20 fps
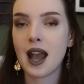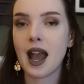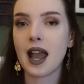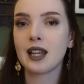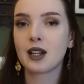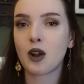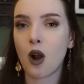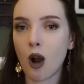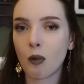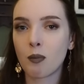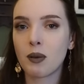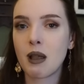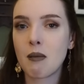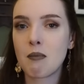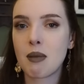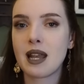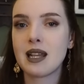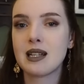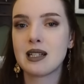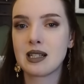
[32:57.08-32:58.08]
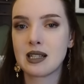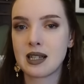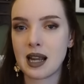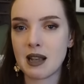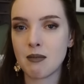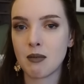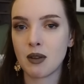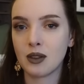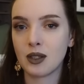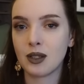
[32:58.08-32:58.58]
a copy and paste
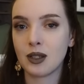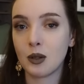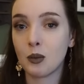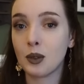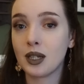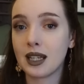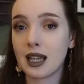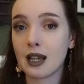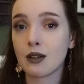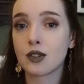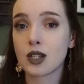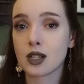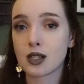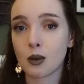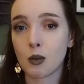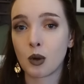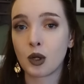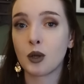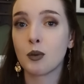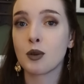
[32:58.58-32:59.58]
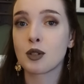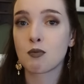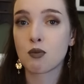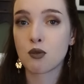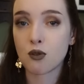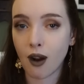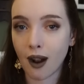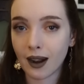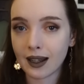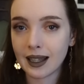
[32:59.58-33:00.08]
statement that you would give to someone who is
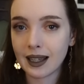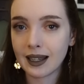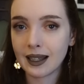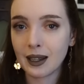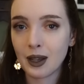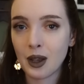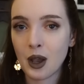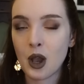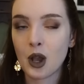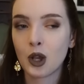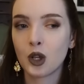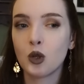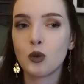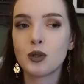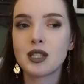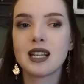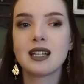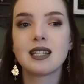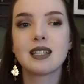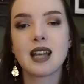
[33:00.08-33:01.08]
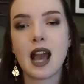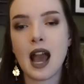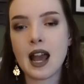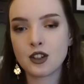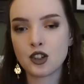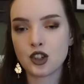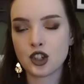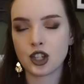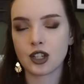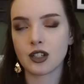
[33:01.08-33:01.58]
prying, whose
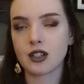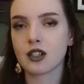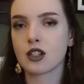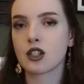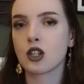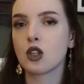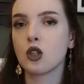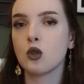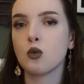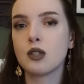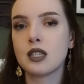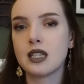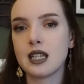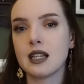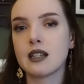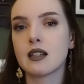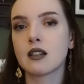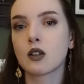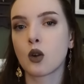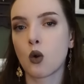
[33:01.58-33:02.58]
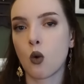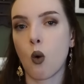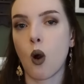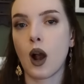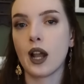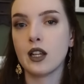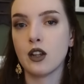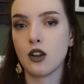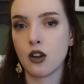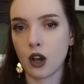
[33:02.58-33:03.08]
intention you didn't
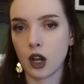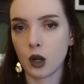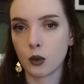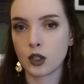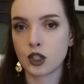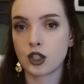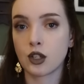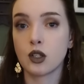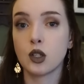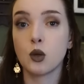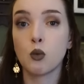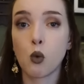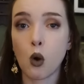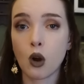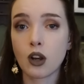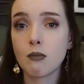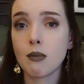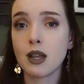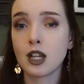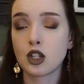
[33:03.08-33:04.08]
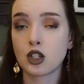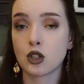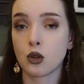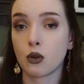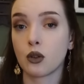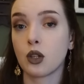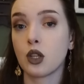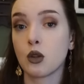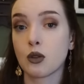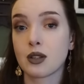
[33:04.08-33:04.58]
quite know, and so you want to make sure
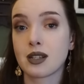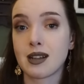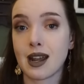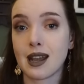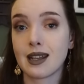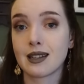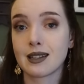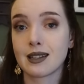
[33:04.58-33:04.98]
that you're staying